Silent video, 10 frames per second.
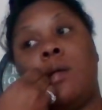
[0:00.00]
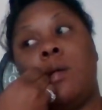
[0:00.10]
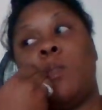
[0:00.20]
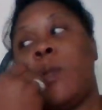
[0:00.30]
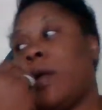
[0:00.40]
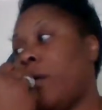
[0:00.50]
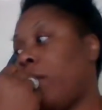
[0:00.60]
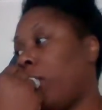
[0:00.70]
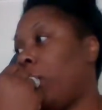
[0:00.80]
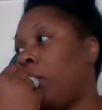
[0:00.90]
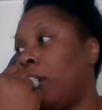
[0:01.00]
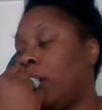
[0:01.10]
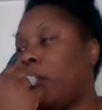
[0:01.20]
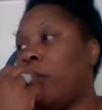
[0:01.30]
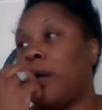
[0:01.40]
Man, if I read
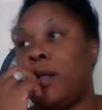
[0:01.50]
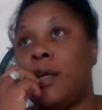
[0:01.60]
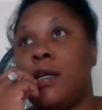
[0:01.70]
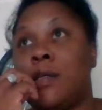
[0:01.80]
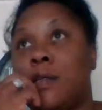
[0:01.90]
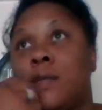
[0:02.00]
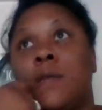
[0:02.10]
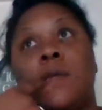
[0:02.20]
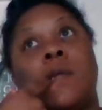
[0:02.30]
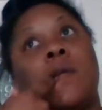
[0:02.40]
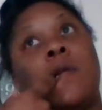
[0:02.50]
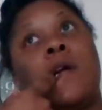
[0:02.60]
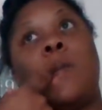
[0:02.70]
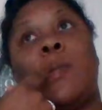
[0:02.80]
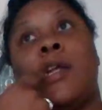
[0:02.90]
it correctly, is
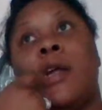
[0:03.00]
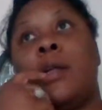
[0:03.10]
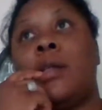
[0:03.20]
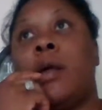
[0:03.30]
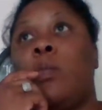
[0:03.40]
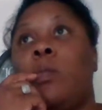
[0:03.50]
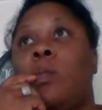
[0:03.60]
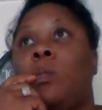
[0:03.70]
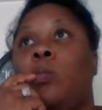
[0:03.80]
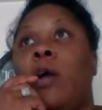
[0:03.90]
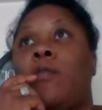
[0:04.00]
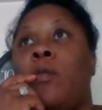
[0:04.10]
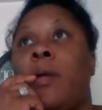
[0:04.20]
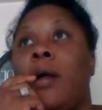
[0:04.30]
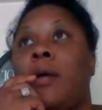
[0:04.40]
I'll be getting that rifle
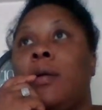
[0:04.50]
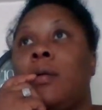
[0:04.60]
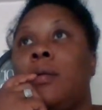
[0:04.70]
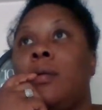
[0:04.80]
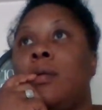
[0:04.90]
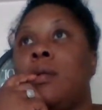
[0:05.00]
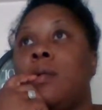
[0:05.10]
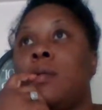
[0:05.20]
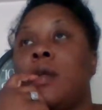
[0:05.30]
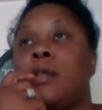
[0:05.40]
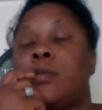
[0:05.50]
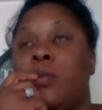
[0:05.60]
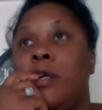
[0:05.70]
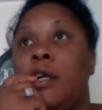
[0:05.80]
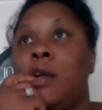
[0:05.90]
back next
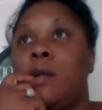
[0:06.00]
week.